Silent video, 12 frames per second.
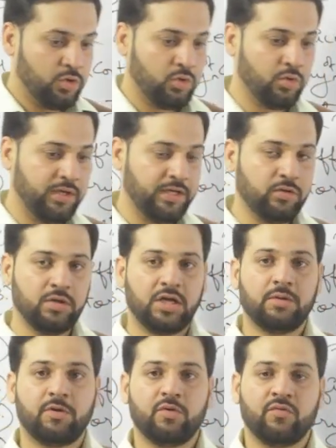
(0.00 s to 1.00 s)
You need to
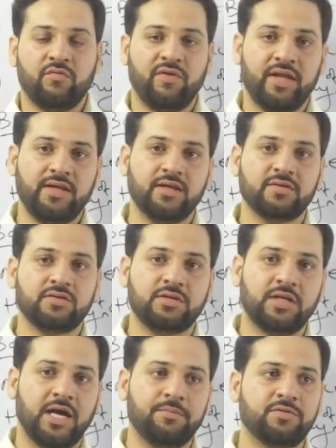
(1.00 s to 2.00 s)
learn about
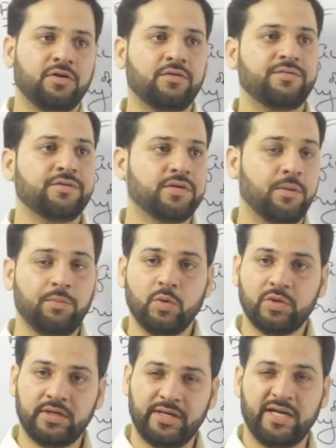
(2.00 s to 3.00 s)
various types of
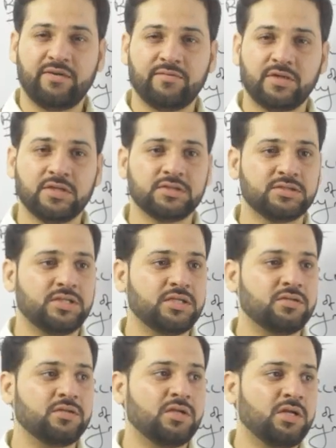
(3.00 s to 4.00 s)
computer networks.
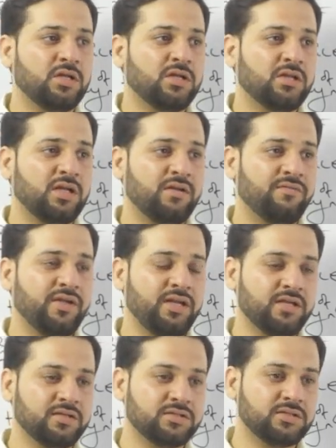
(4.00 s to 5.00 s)
Then there are
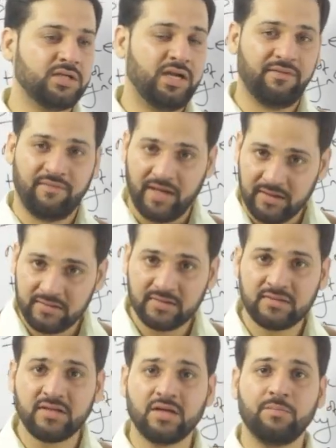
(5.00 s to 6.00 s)
various
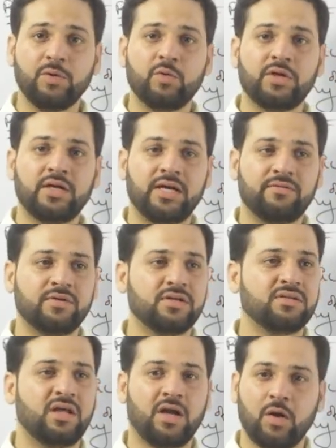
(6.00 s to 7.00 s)
devices in computer
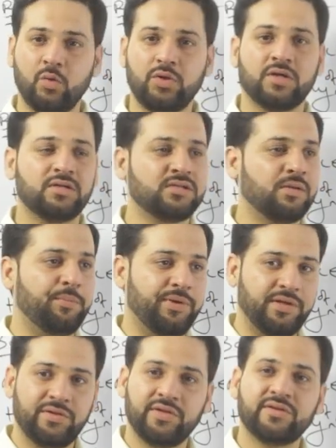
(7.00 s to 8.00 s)
networks, the routers, the
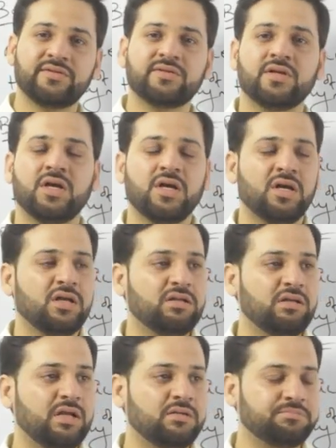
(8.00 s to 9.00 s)
bridges,
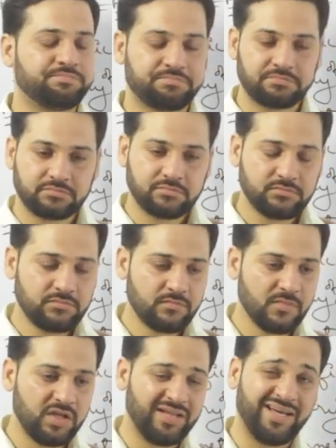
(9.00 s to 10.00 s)
then
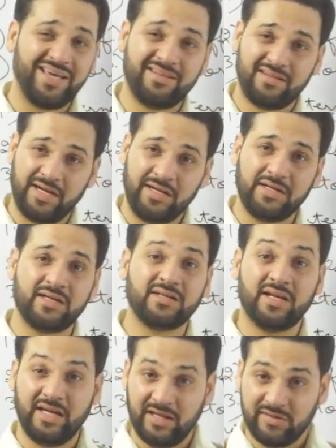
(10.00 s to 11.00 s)
the extender,
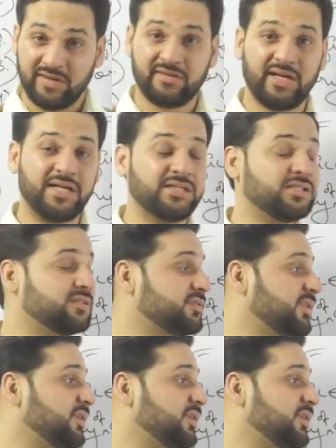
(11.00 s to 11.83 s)
the range extenders.